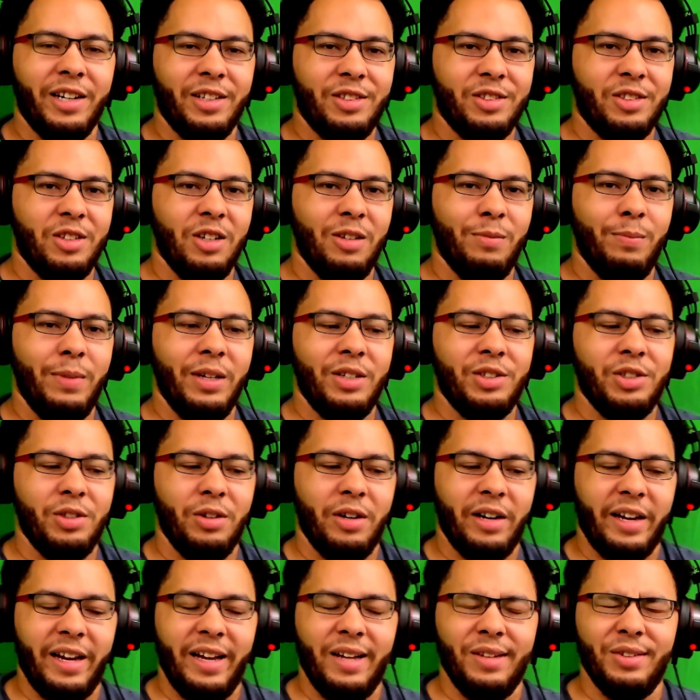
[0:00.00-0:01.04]
Just go to BitChute,
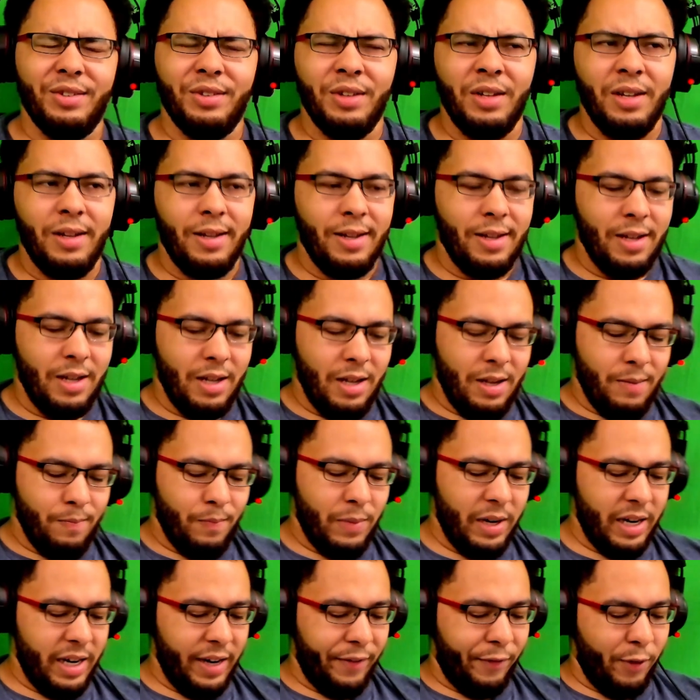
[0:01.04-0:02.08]
I guess.
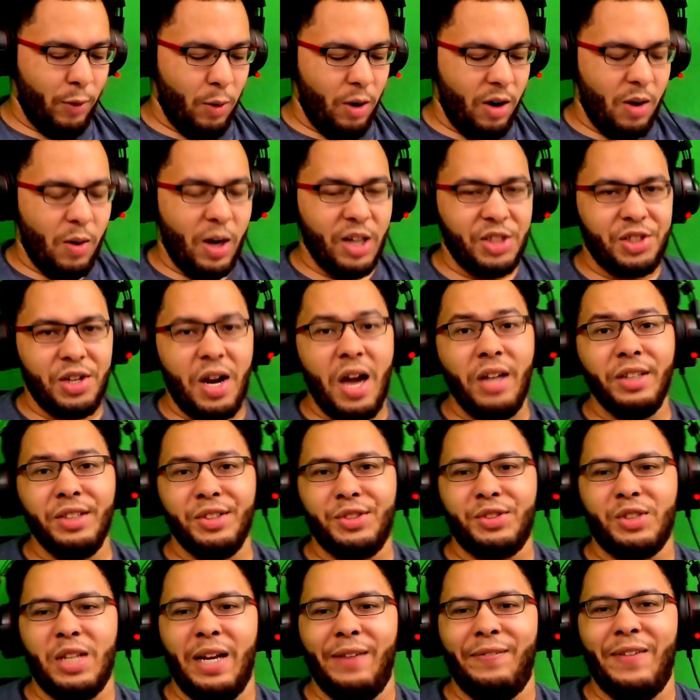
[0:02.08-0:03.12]
But if you want to watch other
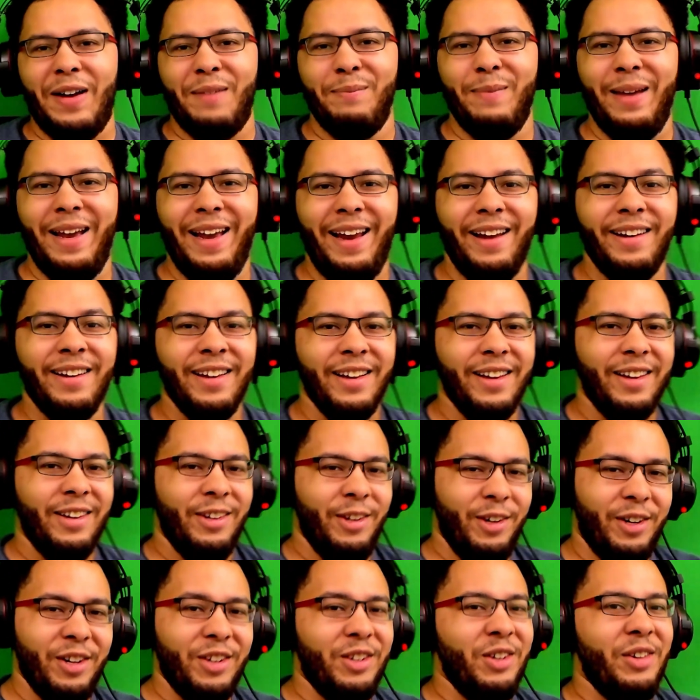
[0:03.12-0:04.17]
stuff I made,
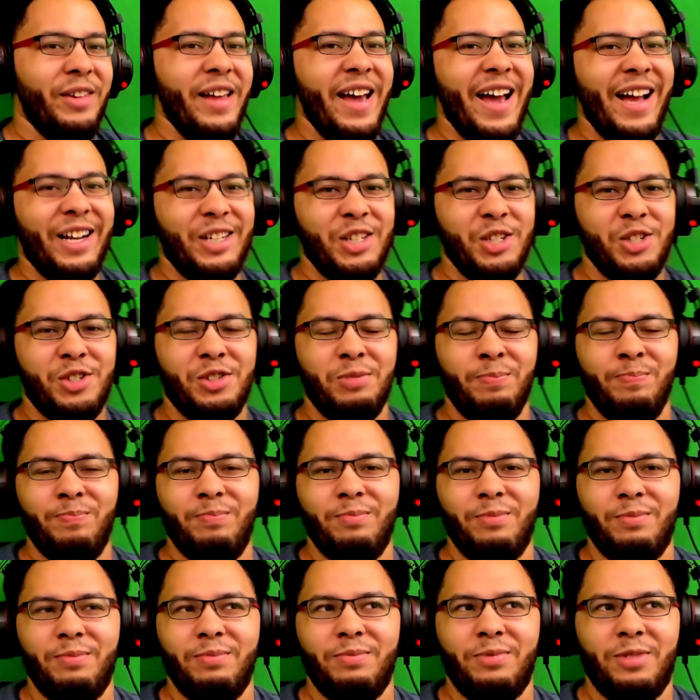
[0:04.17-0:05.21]
you can do that. Just
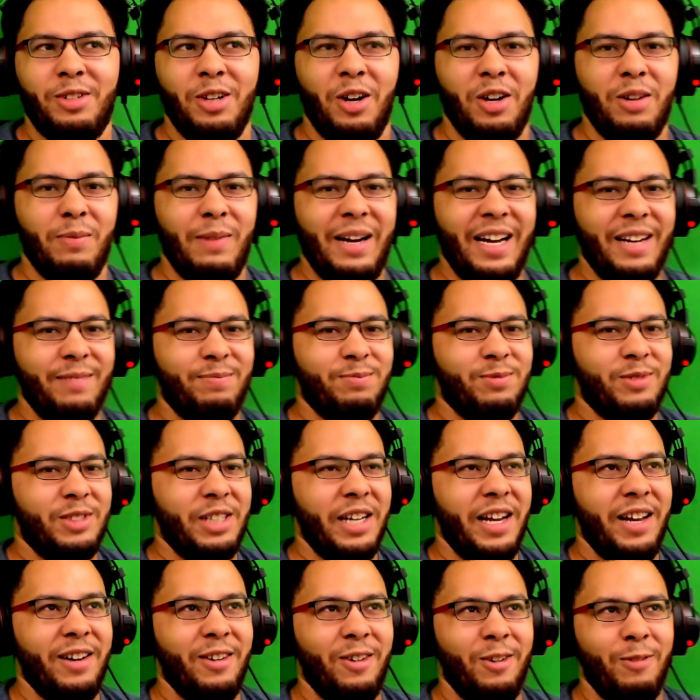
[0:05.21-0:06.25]
go to my
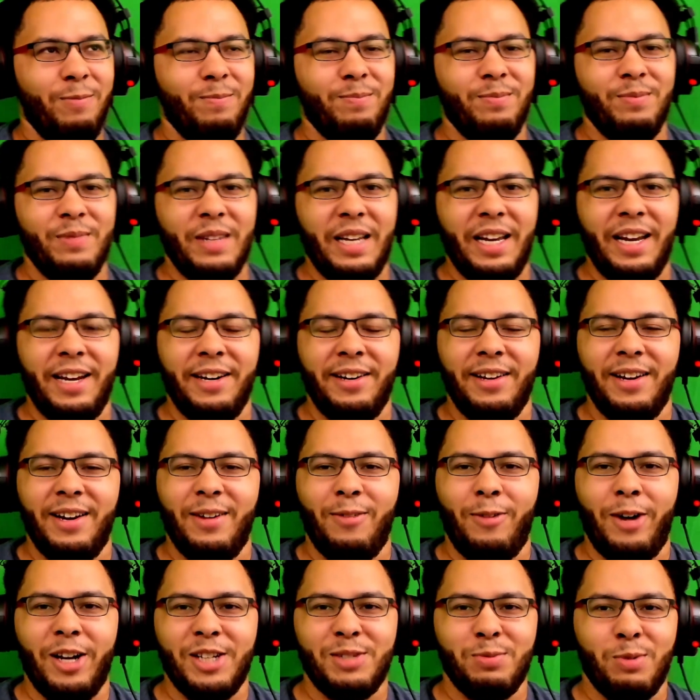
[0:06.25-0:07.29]
channel and
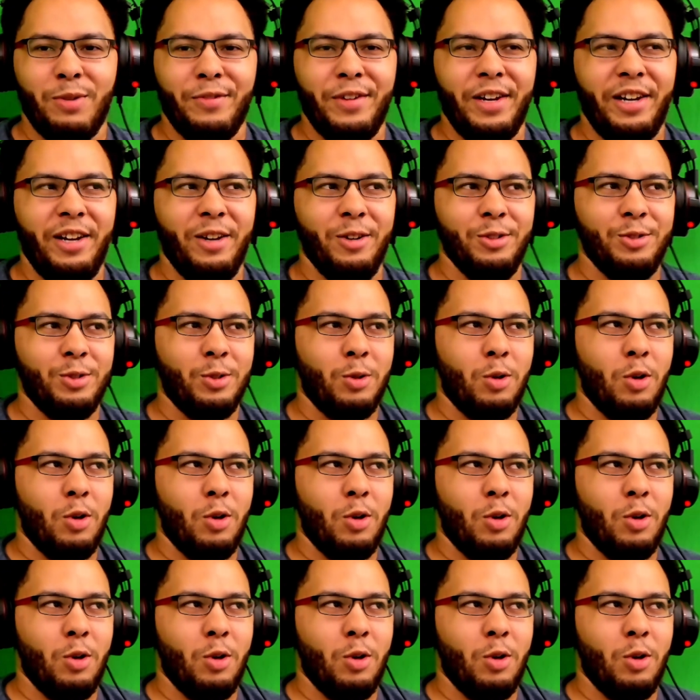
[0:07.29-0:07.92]
watch more videos.